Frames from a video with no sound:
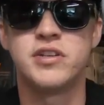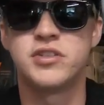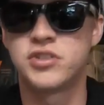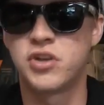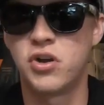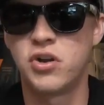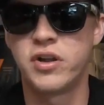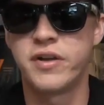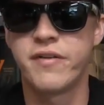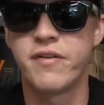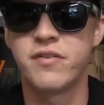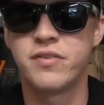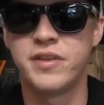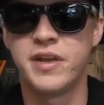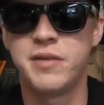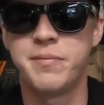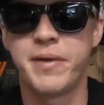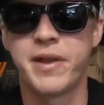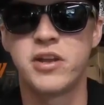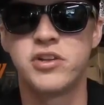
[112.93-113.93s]
just going over
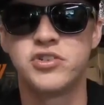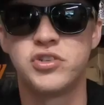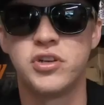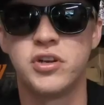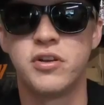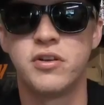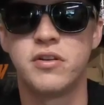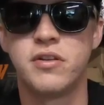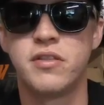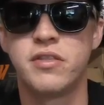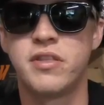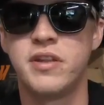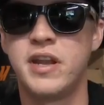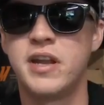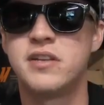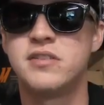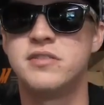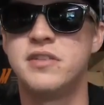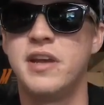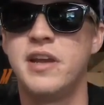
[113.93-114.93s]
everything, making sure the
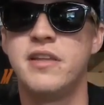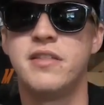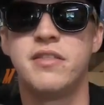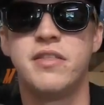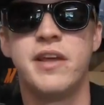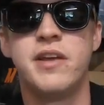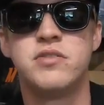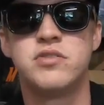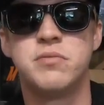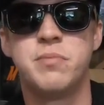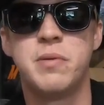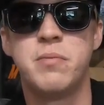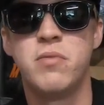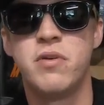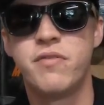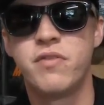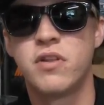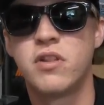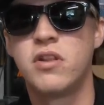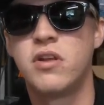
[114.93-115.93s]
next day things would be
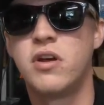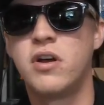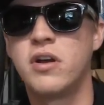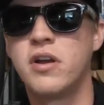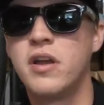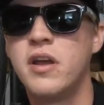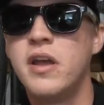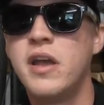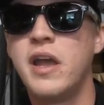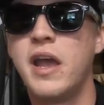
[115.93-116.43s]
moving along.